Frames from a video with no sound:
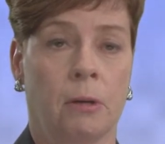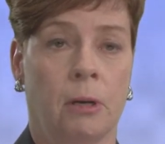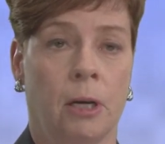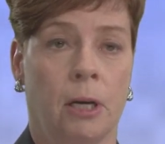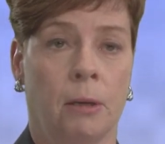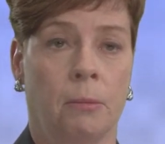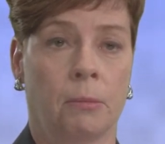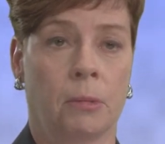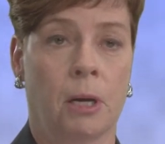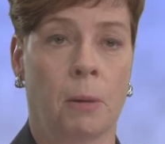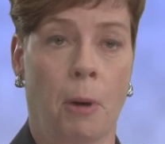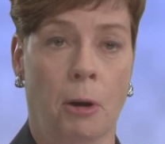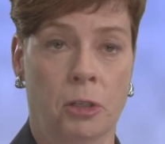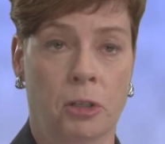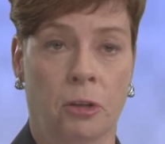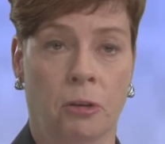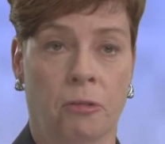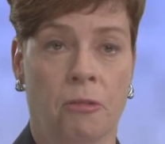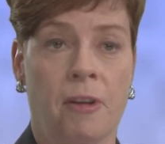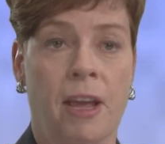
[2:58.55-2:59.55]
come
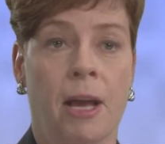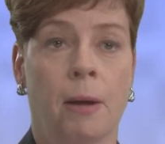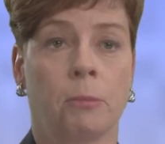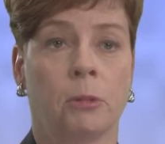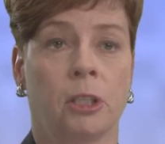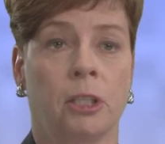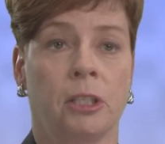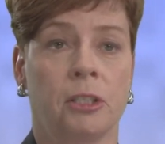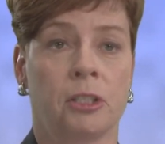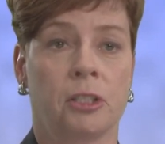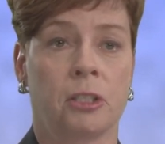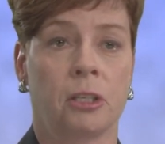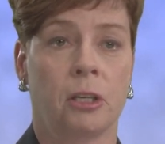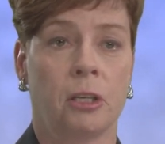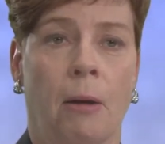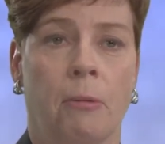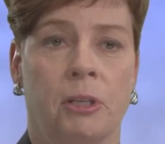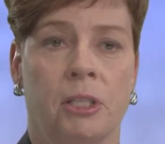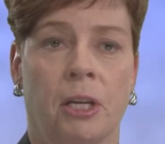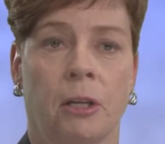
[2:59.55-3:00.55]
out to their families.
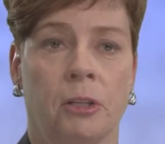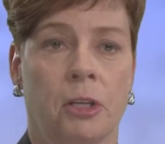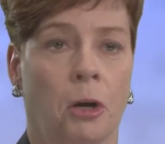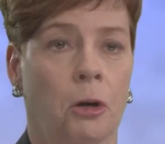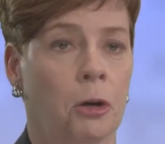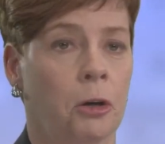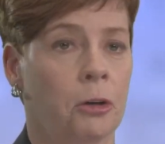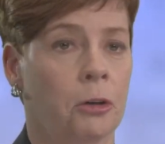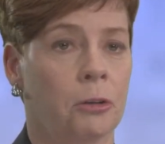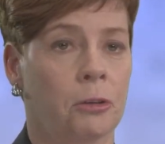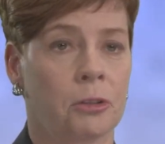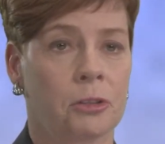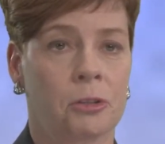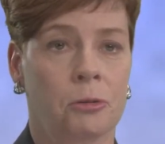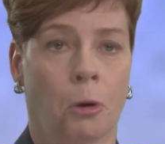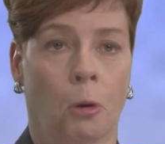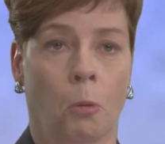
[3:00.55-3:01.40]
I would tell young girls